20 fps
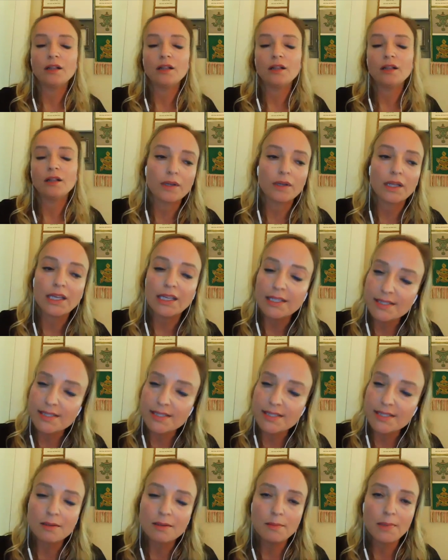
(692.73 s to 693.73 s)
He
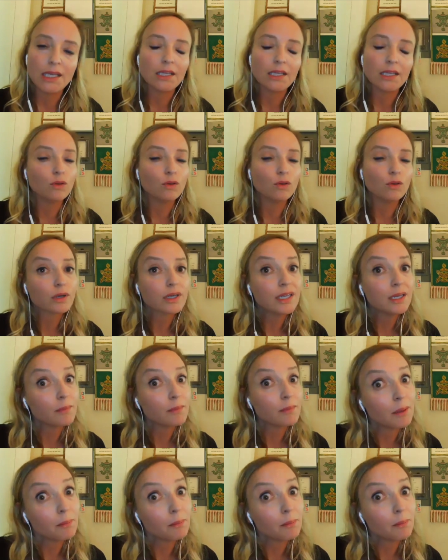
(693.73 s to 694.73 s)
said to me, Lori, it
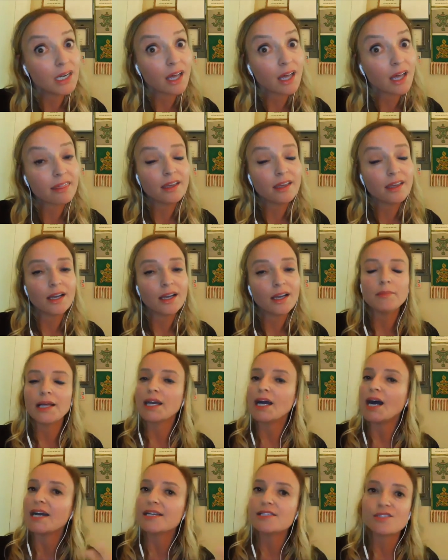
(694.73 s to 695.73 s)
might be nothing. I'm
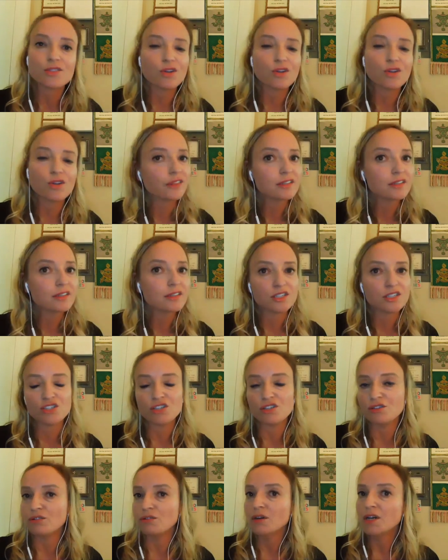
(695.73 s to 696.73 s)
like, I saw the
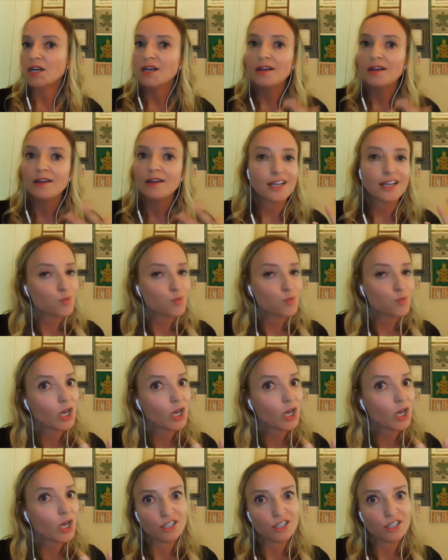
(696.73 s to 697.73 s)
tissue. It's what
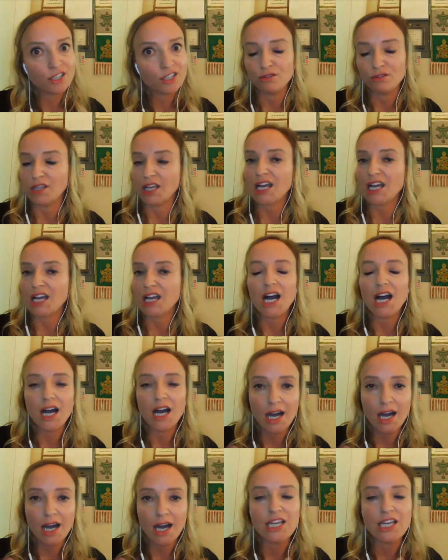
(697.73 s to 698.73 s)
I do. Like,
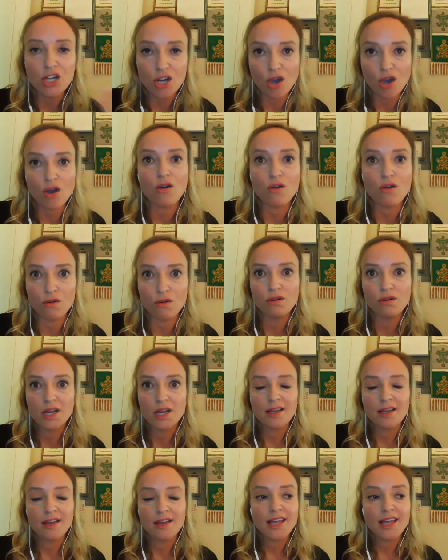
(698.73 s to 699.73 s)
I know.
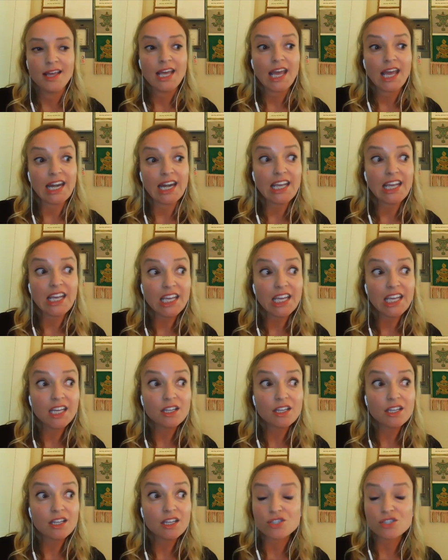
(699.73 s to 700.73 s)
And
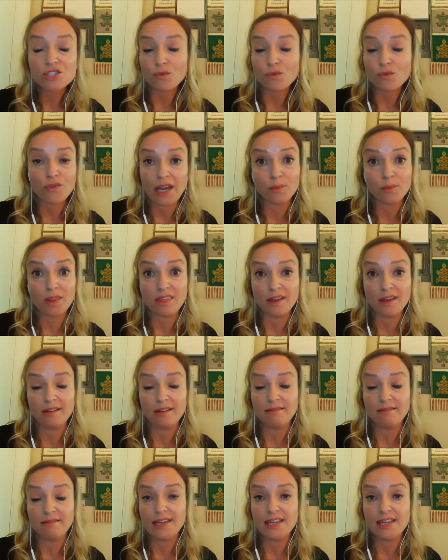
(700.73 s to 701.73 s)
he just ran with it.
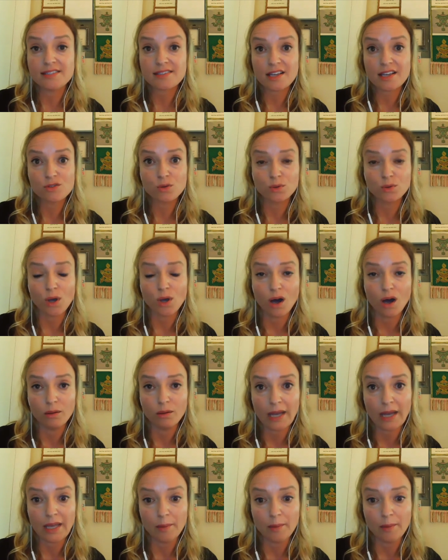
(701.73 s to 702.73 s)
He scheduled all
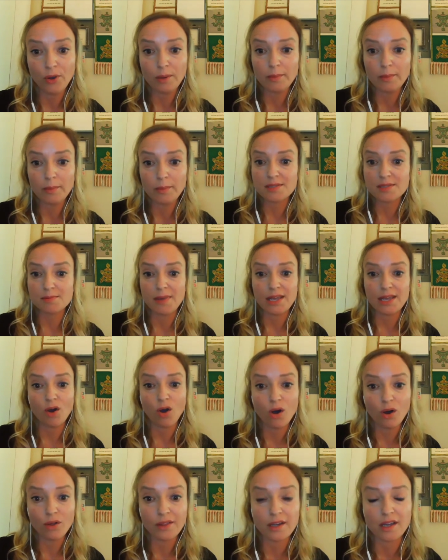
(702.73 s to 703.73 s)
my appointments, made
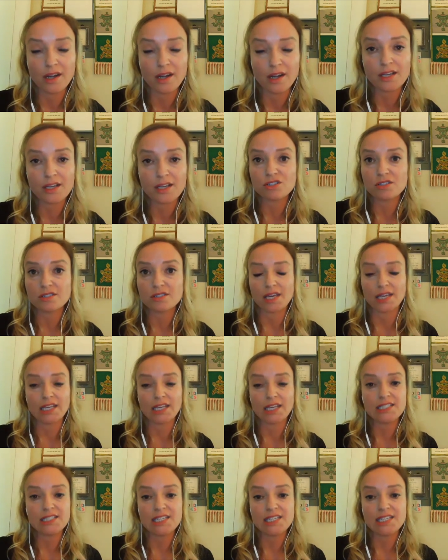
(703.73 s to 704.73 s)
all the connections,
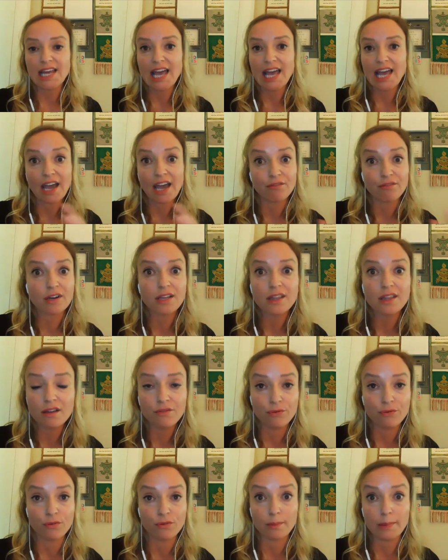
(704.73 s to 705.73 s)
like did
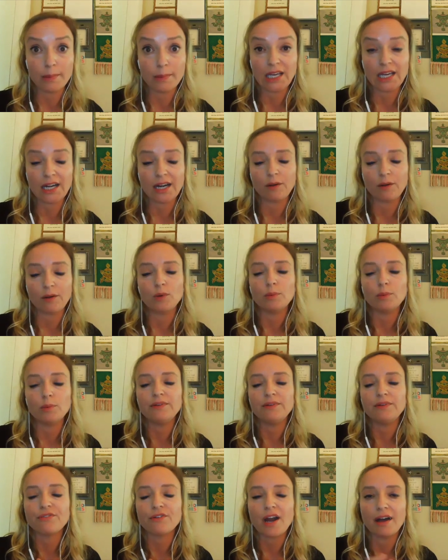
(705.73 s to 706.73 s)
everything for me. And I will be
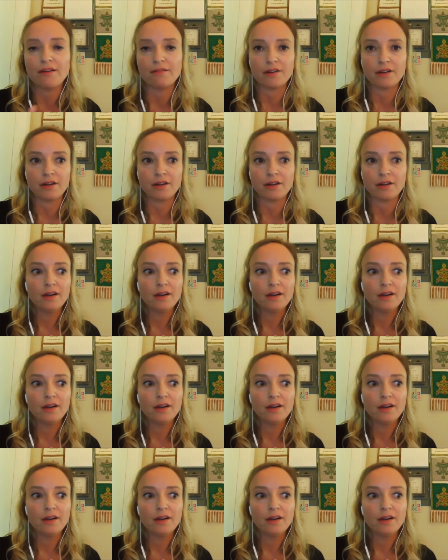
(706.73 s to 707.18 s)
forever